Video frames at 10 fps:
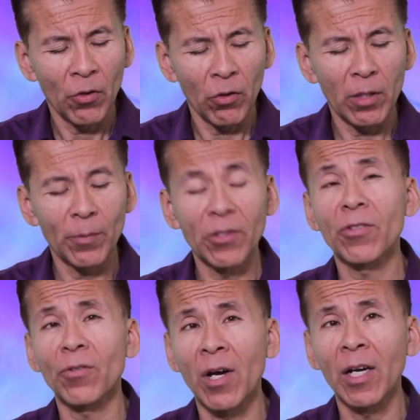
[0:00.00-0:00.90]
Only be
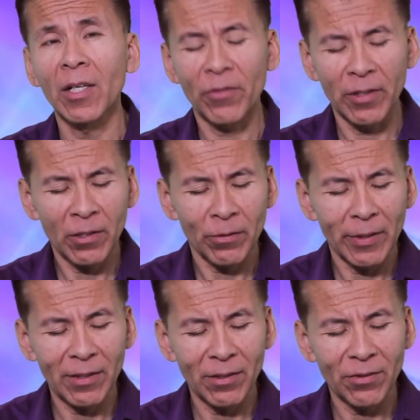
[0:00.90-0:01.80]
strong and very
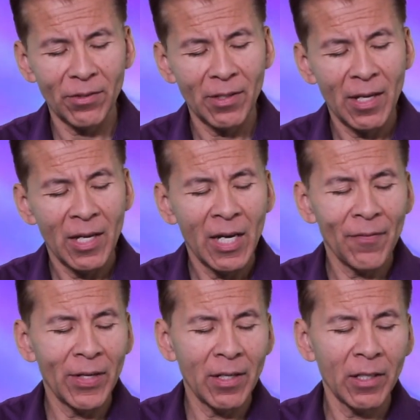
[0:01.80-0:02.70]
courageous
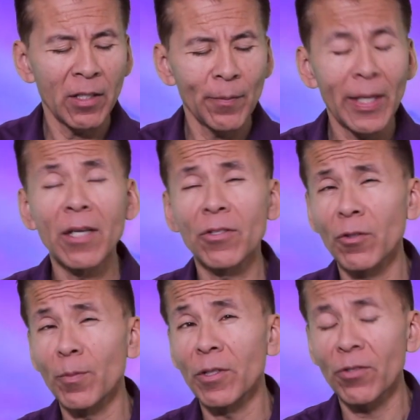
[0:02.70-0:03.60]
have I not commanded
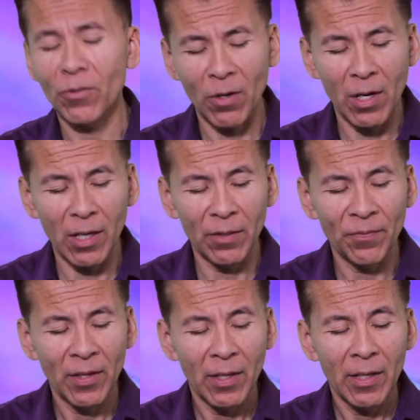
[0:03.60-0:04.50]
you, be strong